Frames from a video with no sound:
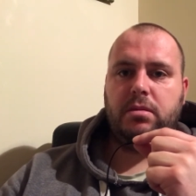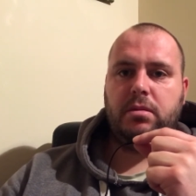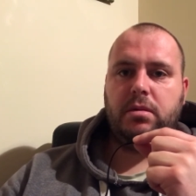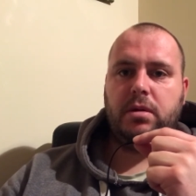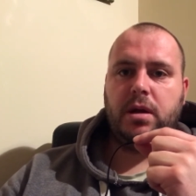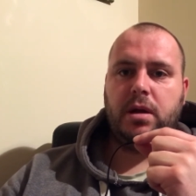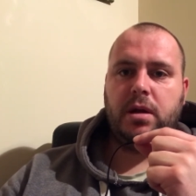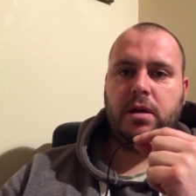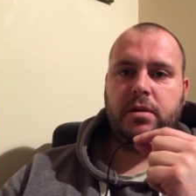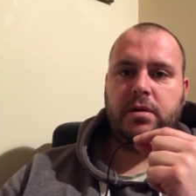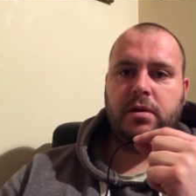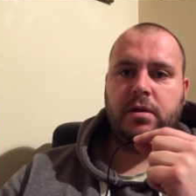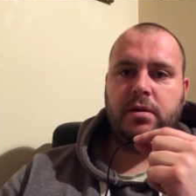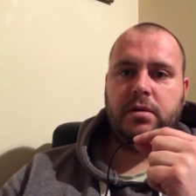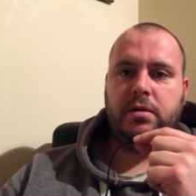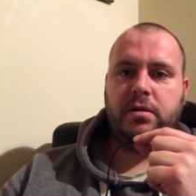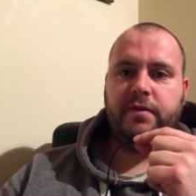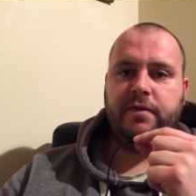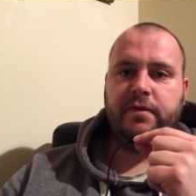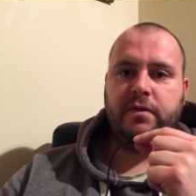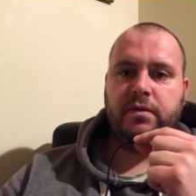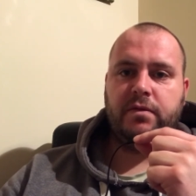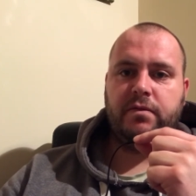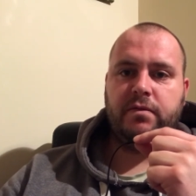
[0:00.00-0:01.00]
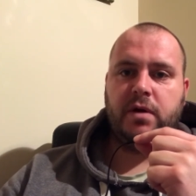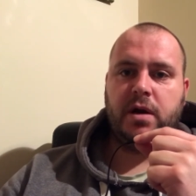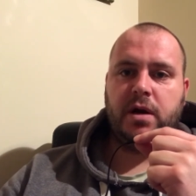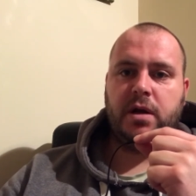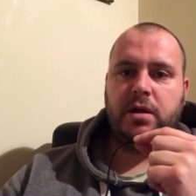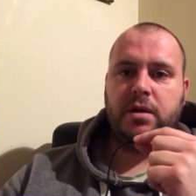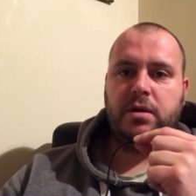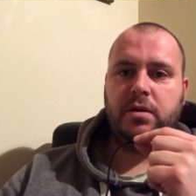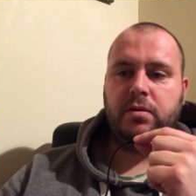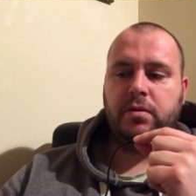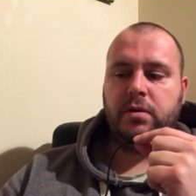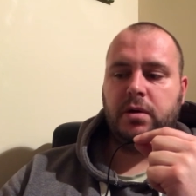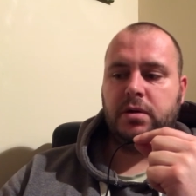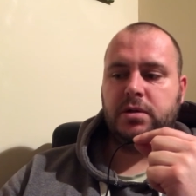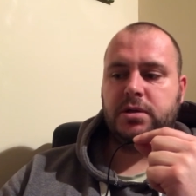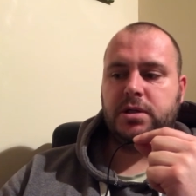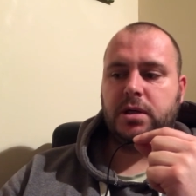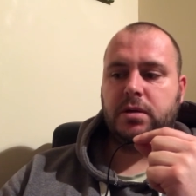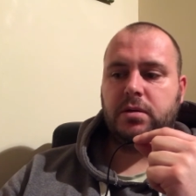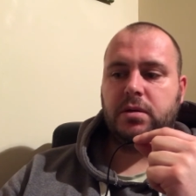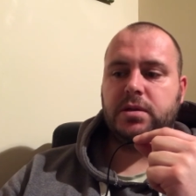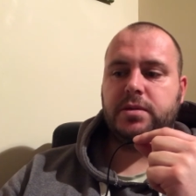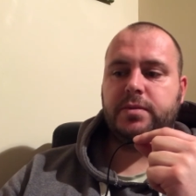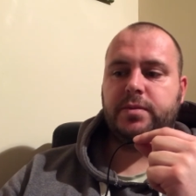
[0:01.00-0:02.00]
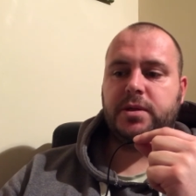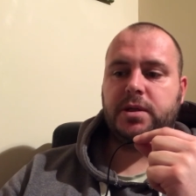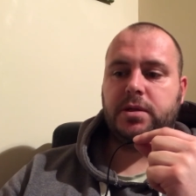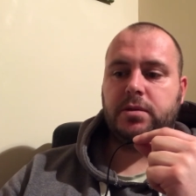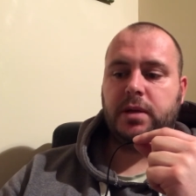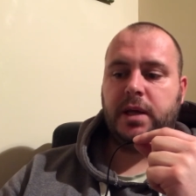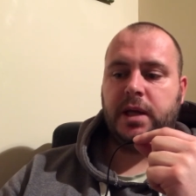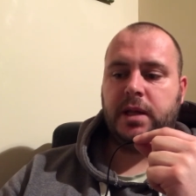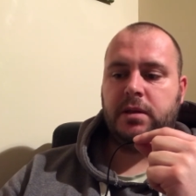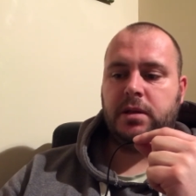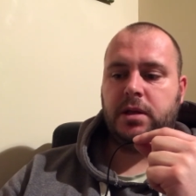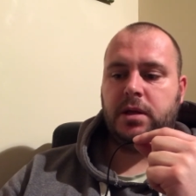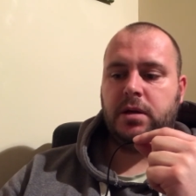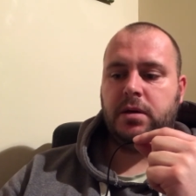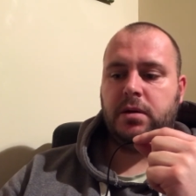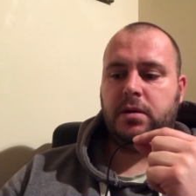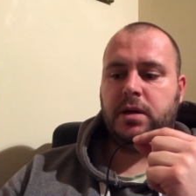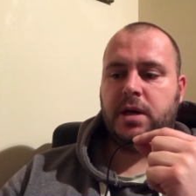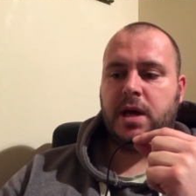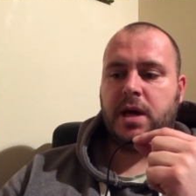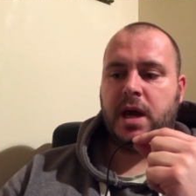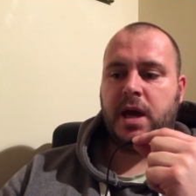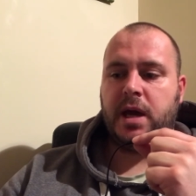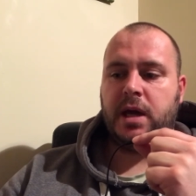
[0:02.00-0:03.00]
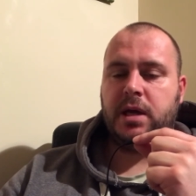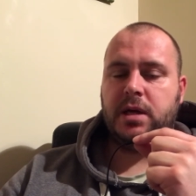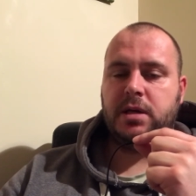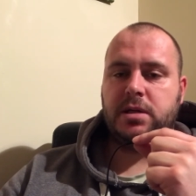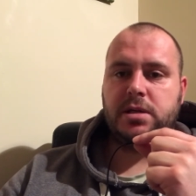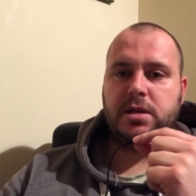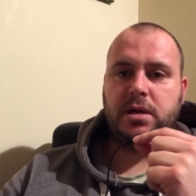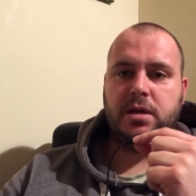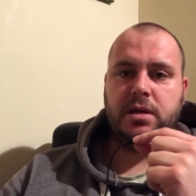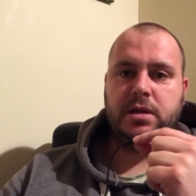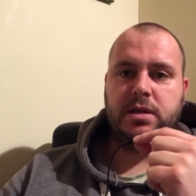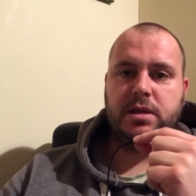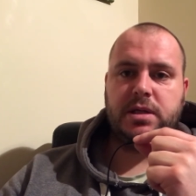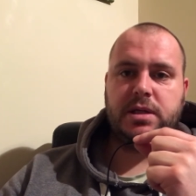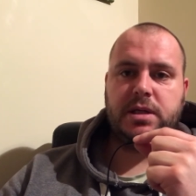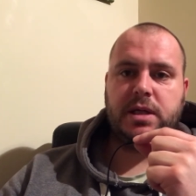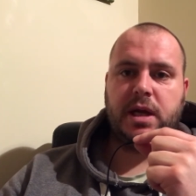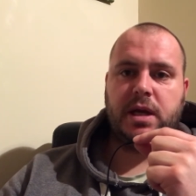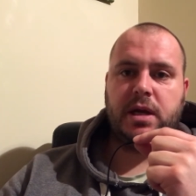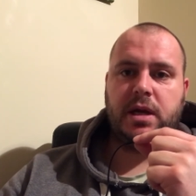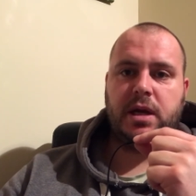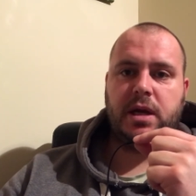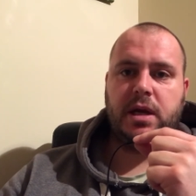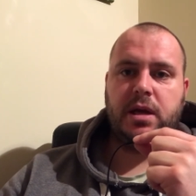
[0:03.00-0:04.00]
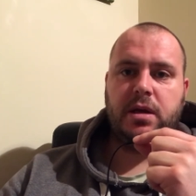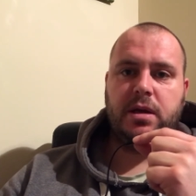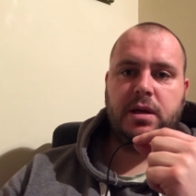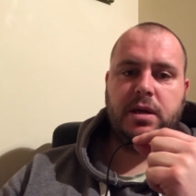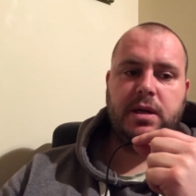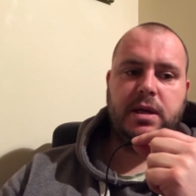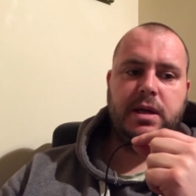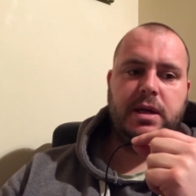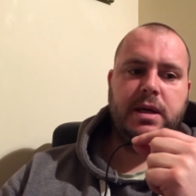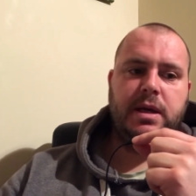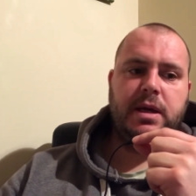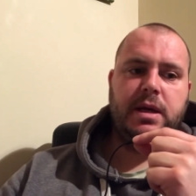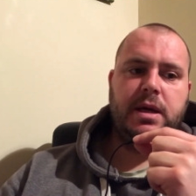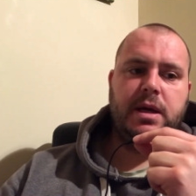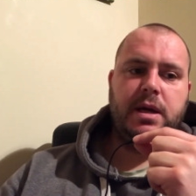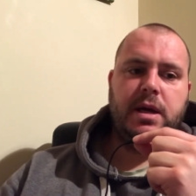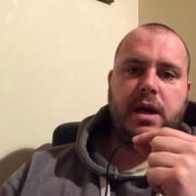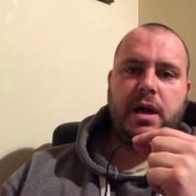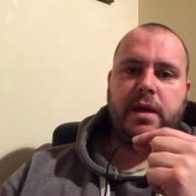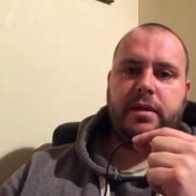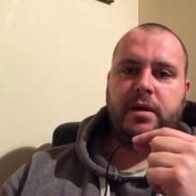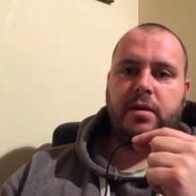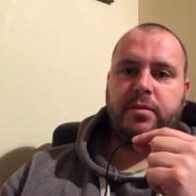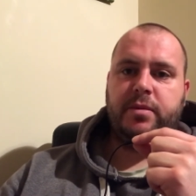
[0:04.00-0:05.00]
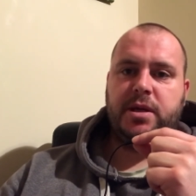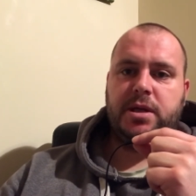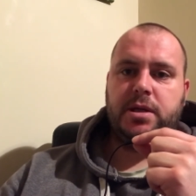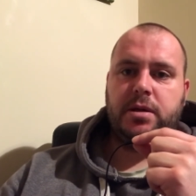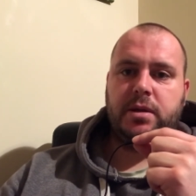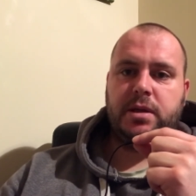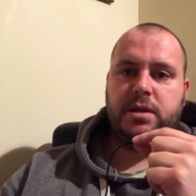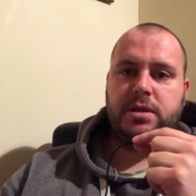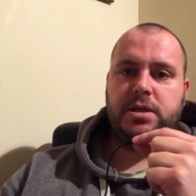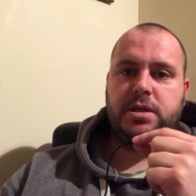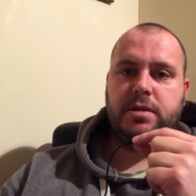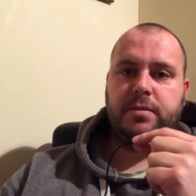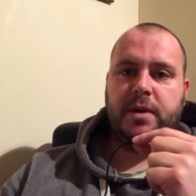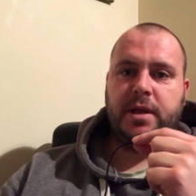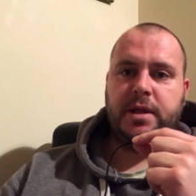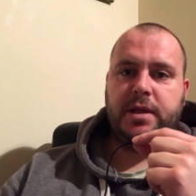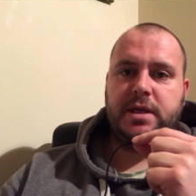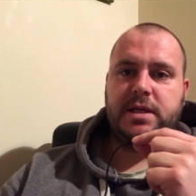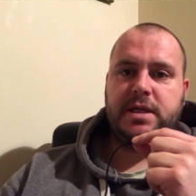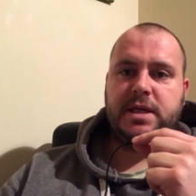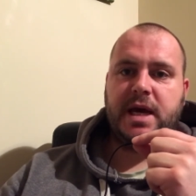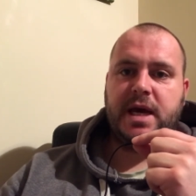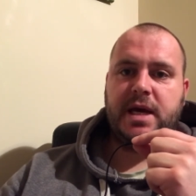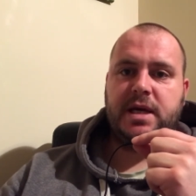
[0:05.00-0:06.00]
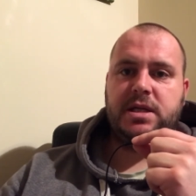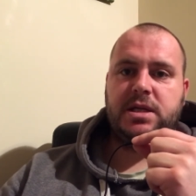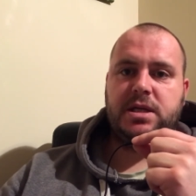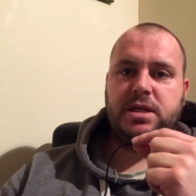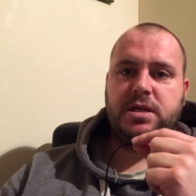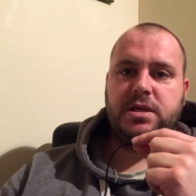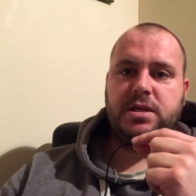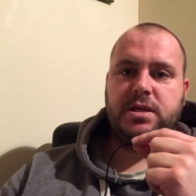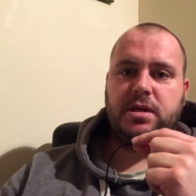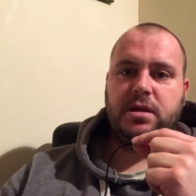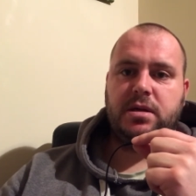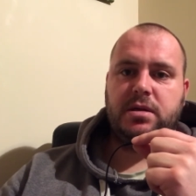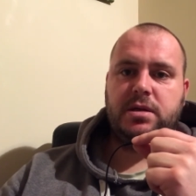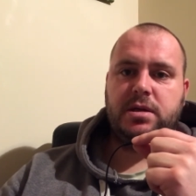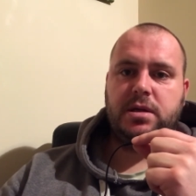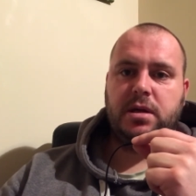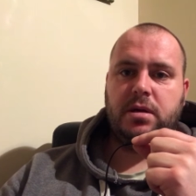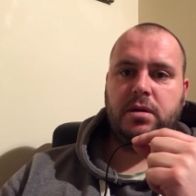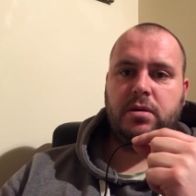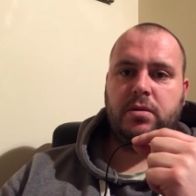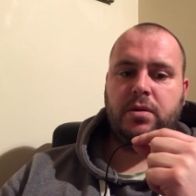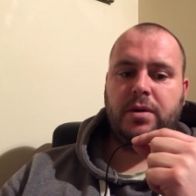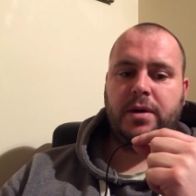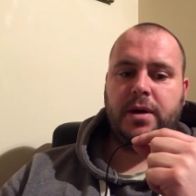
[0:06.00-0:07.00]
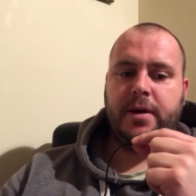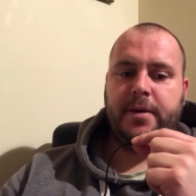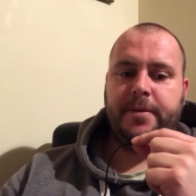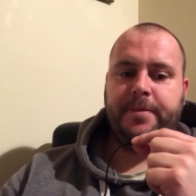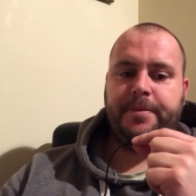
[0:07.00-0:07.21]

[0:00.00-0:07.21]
the forerunning neurological hospital in the UK, as I understand it, and they'll be doing some other tests. So